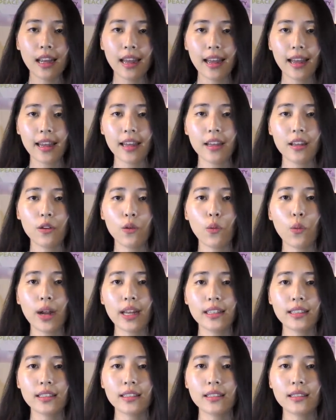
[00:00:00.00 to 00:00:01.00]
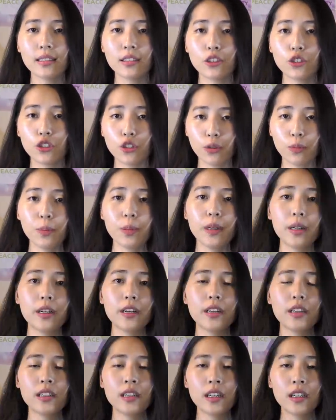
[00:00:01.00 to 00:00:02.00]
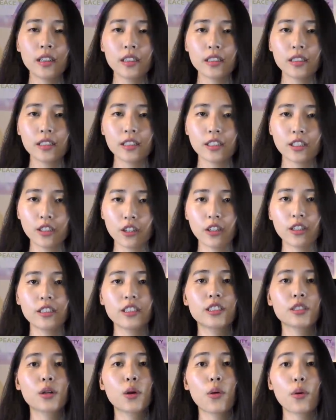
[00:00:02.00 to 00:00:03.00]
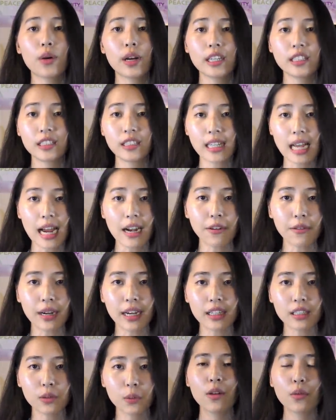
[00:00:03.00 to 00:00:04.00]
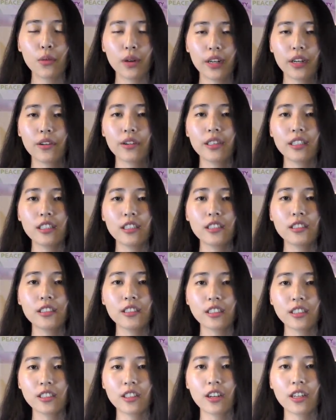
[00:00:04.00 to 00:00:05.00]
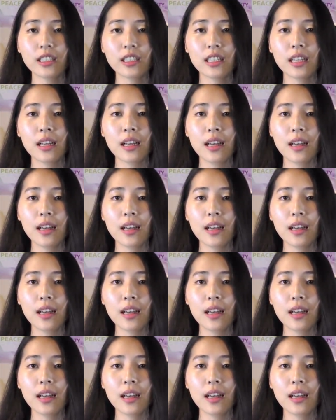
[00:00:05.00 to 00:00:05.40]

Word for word: And when Jupiter starts going direct, we're going to start